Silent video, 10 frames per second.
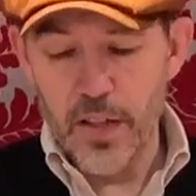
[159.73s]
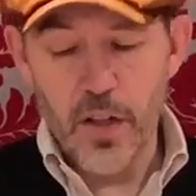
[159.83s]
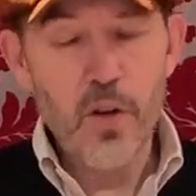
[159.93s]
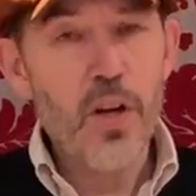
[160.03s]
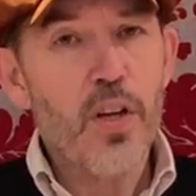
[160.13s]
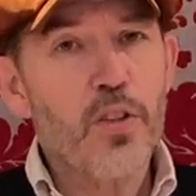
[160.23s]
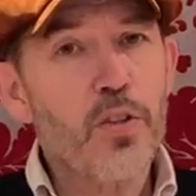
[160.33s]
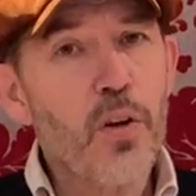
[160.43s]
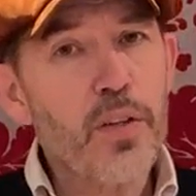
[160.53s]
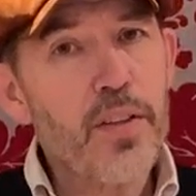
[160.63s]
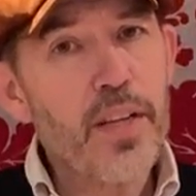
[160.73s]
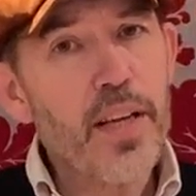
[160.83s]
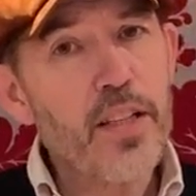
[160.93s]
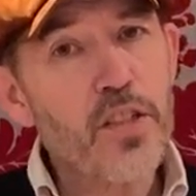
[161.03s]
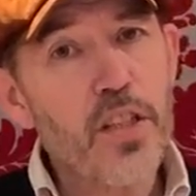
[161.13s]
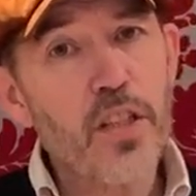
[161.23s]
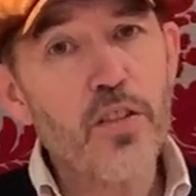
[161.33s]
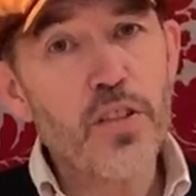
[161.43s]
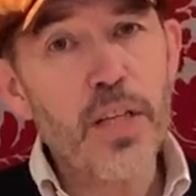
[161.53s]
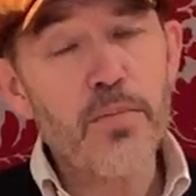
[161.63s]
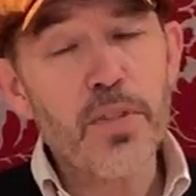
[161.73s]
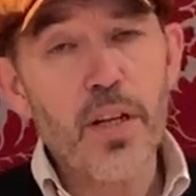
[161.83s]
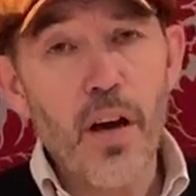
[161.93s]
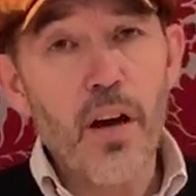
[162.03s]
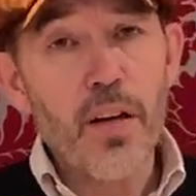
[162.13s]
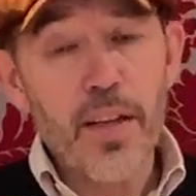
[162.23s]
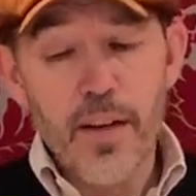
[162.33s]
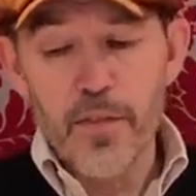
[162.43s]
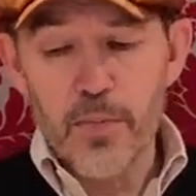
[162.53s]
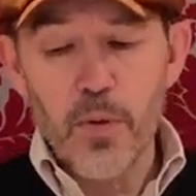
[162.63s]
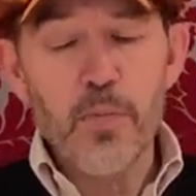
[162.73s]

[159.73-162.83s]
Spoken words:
So you don't get the external seams that are comfortable,